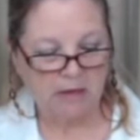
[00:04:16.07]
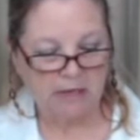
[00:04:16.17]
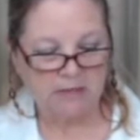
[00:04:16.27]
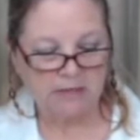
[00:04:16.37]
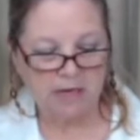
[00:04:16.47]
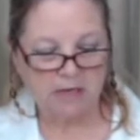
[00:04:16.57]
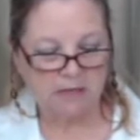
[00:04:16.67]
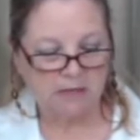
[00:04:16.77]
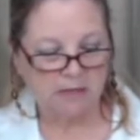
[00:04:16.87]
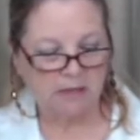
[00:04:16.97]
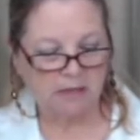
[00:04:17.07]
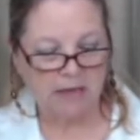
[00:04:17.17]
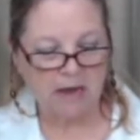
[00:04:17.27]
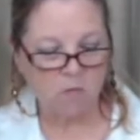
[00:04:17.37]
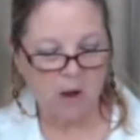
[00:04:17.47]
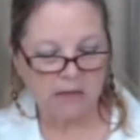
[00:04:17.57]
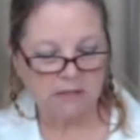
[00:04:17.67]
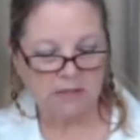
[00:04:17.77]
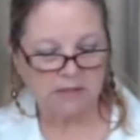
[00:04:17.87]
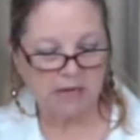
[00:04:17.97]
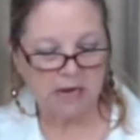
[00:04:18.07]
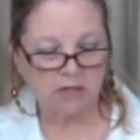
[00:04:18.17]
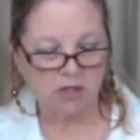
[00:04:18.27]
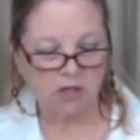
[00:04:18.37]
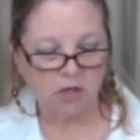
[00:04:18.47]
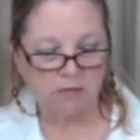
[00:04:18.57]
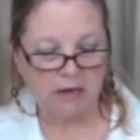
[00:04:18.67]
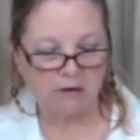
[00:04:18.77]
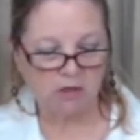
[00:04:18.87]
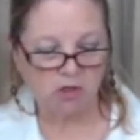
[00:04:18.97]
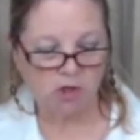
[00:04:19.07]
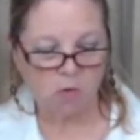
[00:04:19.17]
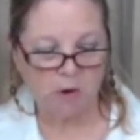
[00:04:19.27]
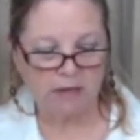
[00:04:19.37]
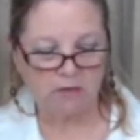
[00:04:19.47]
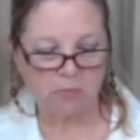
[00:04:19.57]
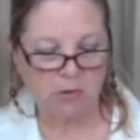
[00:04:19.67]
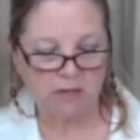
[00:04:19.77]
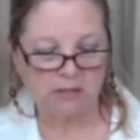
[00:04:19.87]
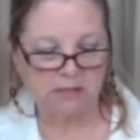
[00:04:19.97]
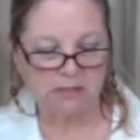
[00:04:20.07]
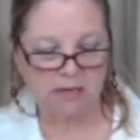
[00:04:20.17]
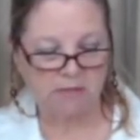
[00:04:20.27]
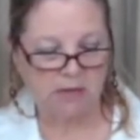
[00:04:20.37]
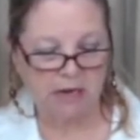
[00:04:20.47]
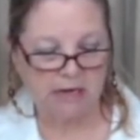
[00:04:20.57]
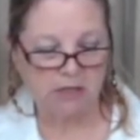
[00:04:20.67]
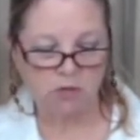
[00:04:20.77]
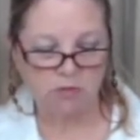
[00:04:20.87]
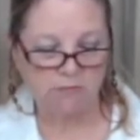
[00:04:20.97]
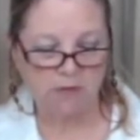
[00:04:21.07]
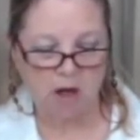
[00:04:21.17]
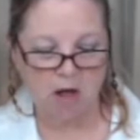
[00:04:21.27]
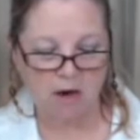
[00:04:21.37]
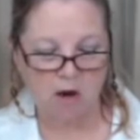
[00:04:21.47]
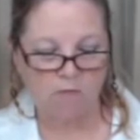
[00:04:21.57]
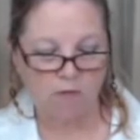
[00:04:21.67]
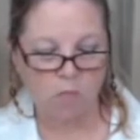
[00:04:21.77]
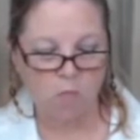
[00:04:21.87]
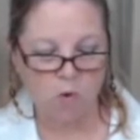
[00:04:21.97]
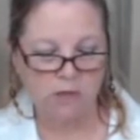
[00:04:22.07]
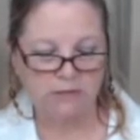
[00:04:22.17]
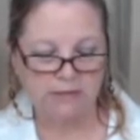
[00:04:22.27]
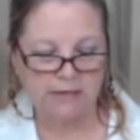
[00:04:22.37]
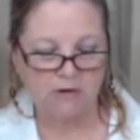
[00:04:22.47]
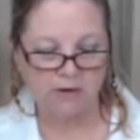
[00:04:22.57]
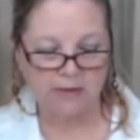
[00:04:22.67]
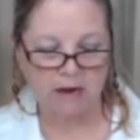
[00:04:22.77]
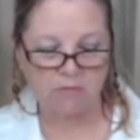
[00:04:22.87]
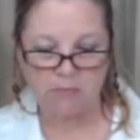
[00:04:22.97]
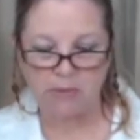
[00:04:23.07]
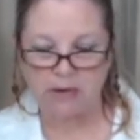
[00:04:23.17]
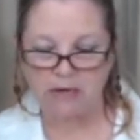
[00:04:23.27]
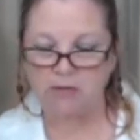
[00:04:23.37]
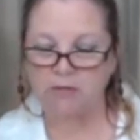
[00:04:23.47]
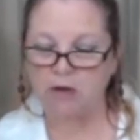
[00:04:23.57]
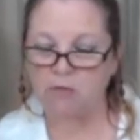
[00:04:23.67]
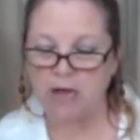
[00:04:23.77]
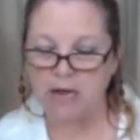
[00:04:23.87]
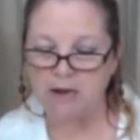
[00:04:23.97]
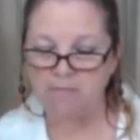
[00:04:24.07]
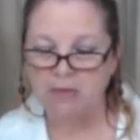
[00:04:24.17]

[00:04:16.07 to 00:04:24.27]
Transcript: It says, likewise, I say unto you, there is joy in the presence of the angels of God over one sinner that repenteth. Okay?